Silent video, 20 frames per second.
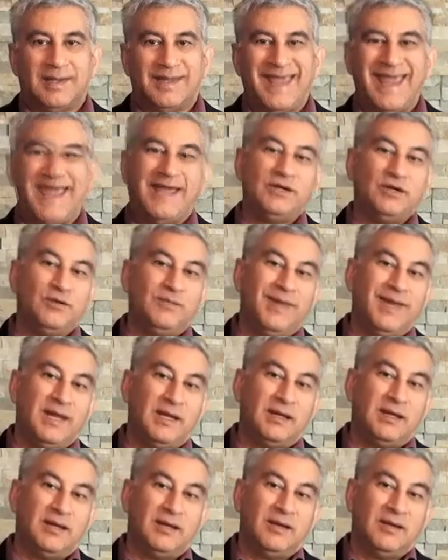Can you
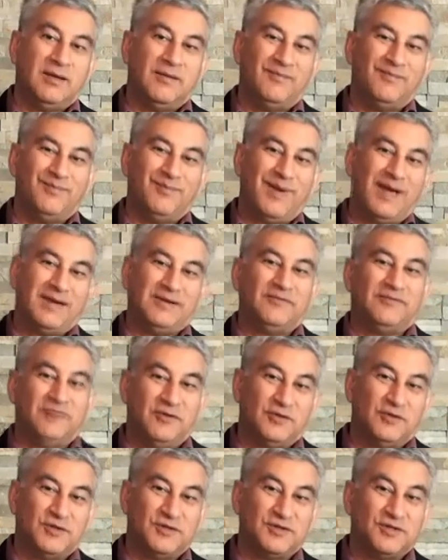make
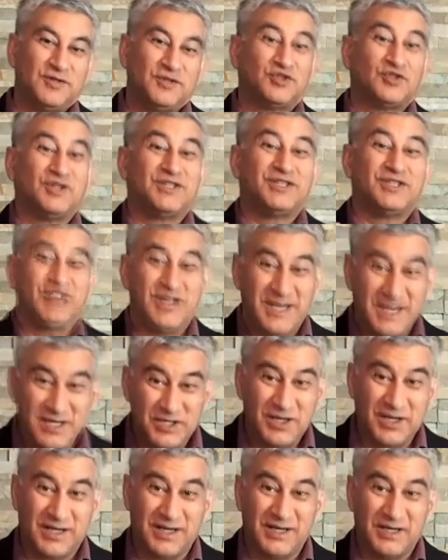mindfulness a
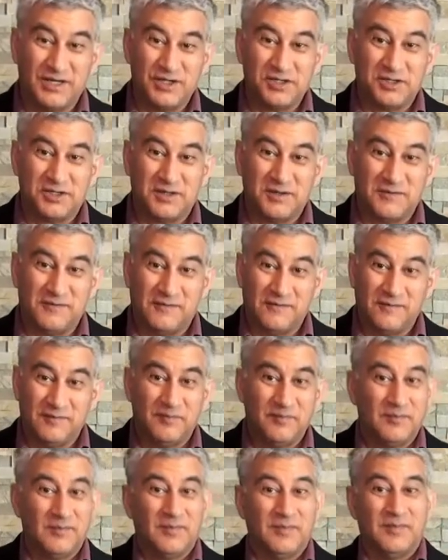strategic initiative?
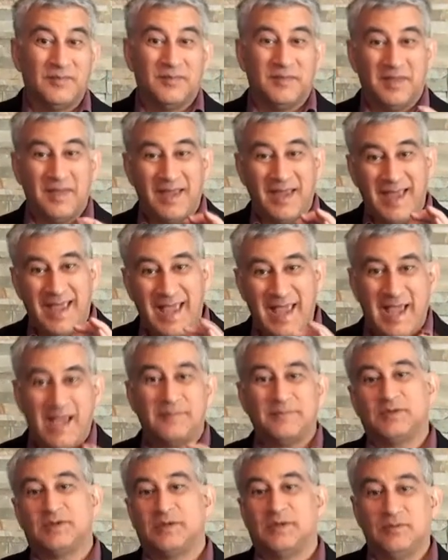
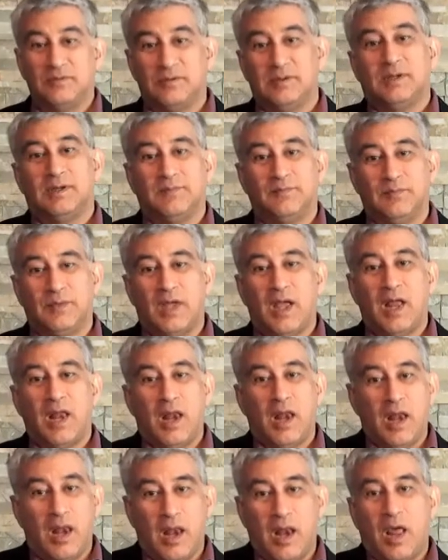Absolutely. A
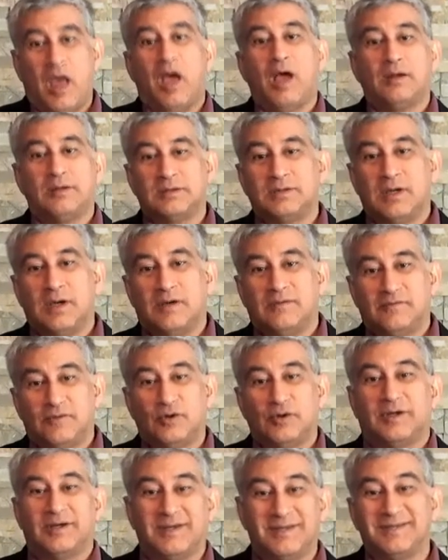lot of
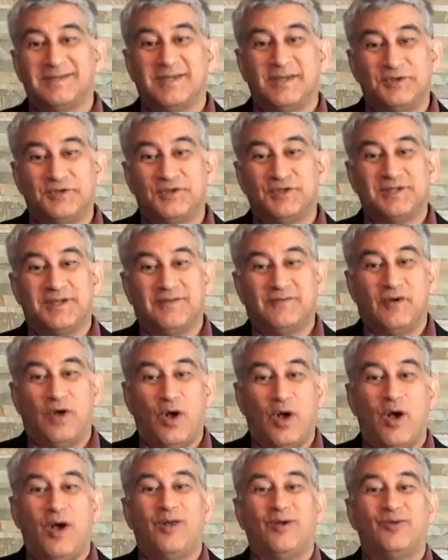organizations have
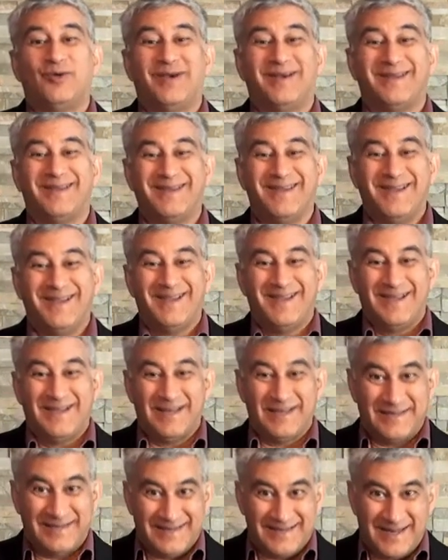already
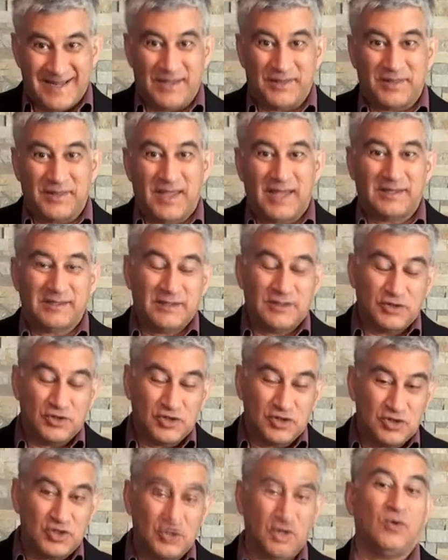done that and
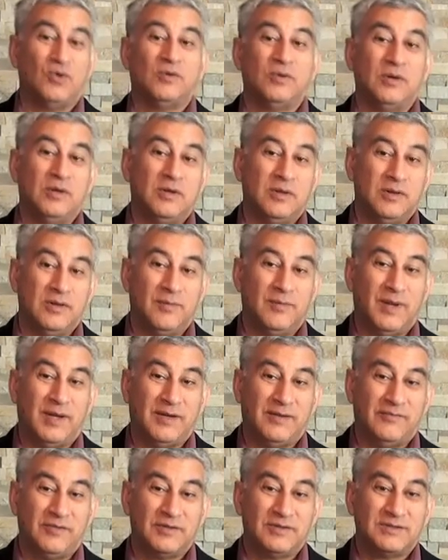shown the
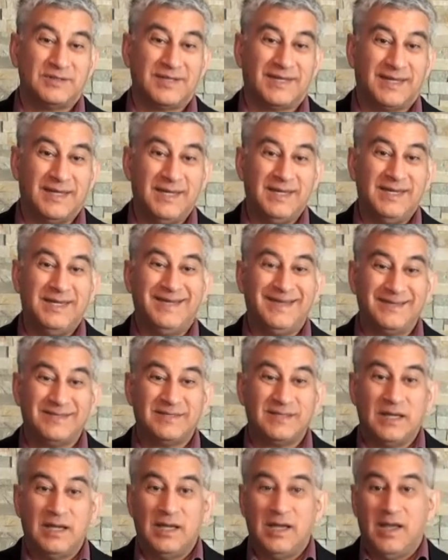benefits. The key is